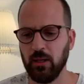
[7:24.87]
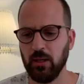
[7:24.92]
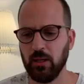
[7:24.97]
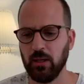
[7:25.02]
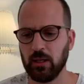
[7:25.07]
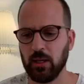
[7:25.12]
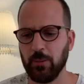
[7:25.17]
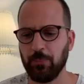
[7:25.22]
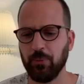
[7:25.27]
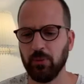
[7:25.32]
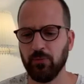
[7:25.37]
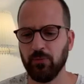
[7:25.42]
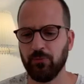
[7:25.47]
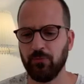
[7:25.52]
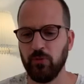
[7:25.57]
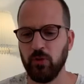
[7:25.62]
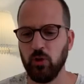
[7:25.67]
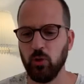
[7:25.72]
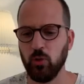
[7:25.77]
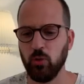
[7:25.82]
couple of
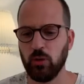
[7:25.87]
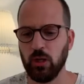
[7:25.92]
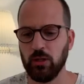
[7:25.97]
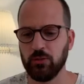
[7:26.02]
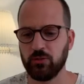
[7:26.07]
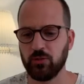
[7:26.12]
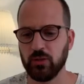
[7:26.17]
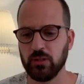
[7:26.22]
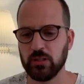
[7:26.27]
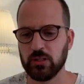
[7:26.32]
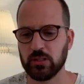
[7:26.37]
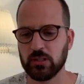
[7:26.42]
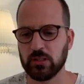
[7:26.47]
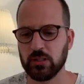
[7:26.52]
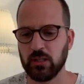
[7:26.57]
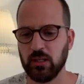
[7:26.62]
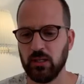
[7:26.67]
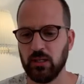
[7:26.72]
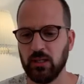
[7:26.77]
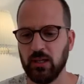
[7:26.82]
new countries
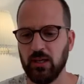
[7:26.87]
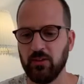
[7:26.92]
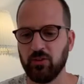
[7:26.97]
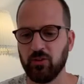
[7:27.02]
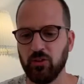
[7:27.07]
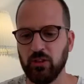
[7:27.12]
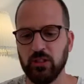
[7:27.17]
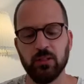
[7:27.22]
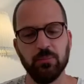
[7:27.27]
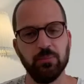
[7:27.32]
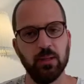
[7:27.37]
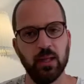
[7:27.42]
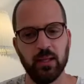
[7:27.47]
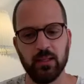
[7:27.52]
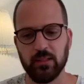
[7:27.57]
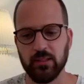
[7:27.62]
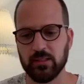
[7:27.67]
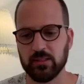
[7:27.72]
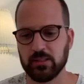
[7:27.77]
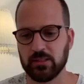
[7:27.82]
entered in the
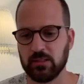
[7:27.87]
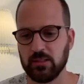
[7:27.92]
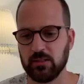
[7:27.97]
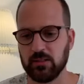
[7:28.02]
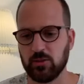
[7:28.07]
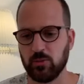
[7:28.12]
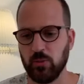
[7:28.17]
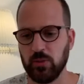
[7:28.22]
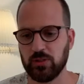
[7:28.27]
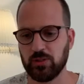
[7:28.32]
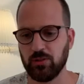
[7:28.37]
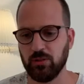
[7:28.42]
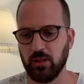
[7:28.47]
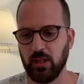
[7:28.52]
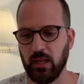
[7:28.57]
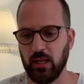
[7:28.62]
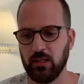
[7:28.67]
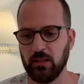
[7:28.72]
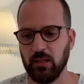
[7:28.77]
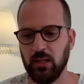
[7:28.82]
blacklist:
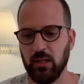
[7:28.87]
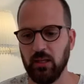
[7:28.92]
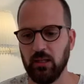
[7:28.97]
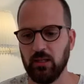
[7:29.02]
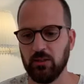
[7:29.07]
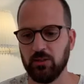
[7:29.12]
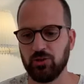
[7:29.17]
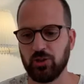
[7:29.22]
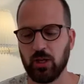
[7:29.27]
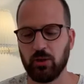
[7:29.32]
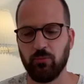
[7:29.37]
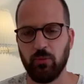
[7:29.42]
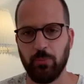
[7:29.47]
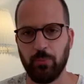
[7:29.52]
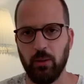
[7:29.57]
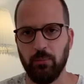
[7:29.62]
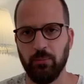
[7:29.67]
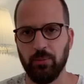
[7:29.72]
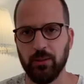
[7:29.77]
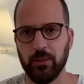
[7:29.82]
Switzerland and Czech
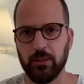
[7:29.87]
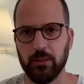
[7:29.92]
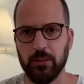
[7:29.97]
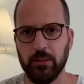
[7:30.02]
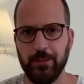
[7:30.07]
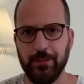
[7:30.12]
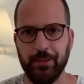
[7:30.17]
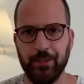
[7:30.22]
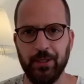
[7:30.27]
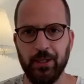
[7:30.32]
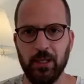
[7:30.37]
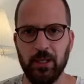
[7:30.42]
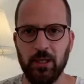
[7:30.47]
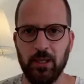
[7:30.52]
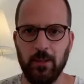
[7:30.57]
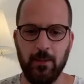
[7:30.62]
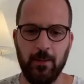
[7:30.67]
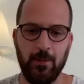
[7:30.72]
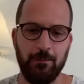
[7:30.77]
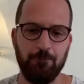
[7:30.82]
Republic.
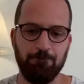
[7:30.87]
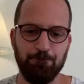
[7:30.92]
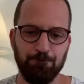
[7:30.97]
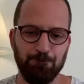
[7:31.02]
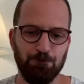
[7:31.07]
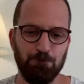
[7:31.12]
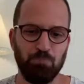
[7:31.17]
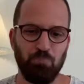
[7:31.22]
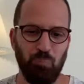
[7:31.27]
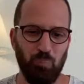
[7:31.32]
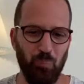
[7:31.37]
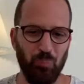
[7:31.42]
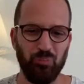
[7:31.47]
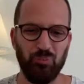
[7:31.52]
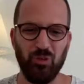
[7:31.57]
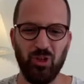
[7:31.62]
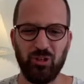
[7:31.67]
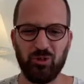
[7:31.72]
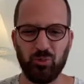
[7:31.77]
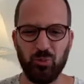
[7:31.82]
I'm
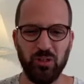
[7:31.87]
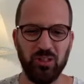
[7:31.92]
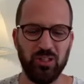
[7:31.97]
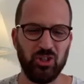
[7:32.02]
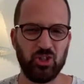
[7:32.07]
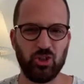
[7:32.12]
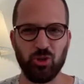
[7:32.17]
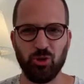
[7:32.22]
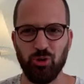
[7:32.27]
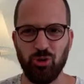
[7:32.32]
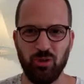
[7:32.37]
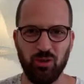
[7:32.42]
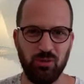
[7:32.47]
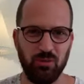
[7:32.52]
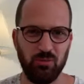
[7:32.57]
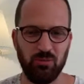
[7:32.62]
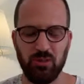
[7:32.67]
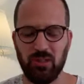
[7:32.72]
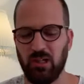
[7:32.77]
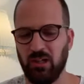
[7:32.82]
not really
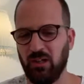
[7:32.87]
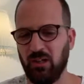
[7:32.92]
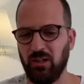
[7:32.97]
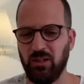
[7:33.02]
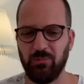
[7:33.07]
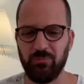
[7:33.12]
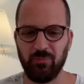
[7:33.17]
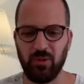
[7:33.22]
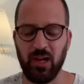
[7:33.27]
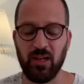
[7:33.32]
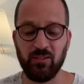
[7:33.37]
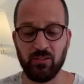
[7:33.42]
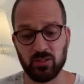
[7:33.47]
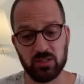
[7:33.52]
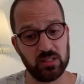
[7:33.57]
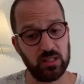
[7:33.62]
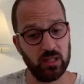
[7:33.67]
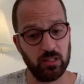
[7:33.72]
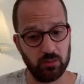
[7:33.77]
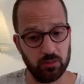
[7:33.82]
sure. I
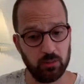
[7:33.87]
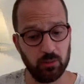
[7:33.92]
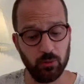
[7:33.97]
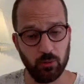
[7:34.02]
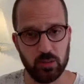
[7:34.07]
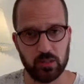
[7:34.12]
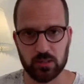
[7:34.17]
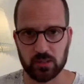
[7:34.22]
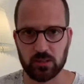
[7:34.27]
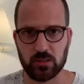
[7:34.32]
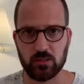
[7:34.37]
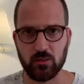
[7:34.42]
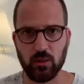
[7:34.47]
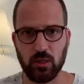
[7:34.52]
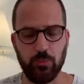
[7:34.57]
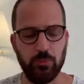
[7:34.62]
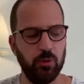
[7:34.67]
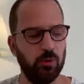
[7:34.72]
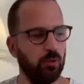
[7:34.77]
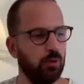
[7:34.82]
understand the reasons, don't
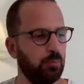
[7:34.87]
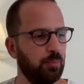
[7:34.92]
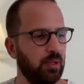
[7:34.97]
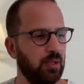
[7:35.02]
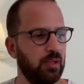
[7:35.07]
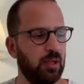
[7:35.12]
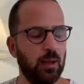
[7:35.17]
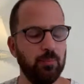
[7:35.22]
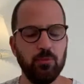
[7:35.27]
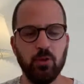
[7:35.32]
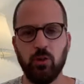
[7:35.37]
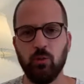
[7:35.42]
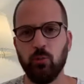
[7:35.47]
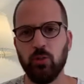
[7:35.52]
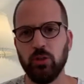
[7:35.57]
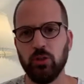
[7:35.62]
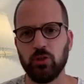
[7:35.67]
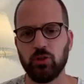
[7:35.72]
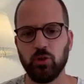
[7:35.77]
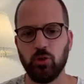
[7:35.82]
get me wrong, but I'm not
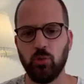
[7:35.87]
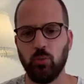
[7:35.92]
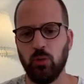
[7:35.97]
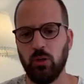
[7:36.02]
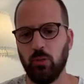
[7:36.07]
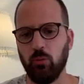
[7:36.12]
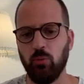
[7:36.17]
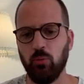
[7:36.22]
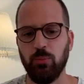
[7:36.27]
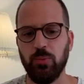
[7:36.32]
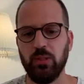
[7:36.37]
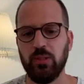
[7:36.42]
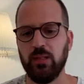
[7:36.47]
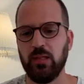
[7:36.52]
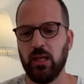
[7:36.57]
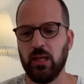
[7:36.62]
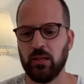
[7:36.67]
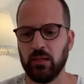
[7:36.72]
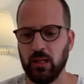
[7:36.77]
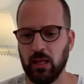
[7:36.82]
really sure what will be
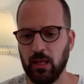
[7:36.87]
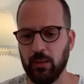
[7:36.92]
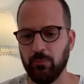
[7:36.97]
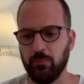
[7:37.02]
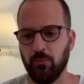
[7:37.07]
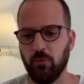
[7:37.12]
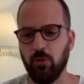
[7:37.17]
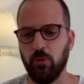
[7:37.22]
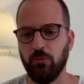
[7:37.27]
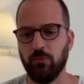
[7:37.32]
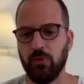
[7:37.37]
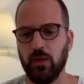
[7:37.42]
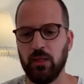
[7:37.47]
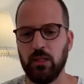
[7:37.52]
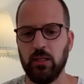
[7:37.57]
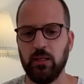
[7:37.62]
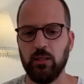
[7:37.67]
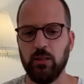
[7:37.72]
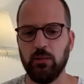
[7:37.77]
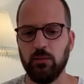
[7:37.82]
the end game of
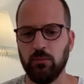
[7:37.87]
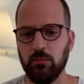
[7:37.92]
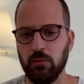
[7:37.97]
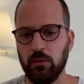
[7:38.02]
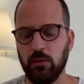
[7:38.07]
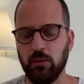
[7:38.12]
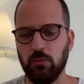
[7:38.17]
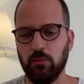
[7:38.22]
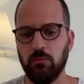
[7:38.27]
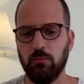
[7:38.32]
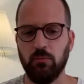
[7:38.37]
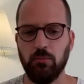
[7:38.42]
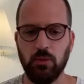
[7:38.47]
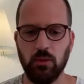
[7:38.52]
heading, you know,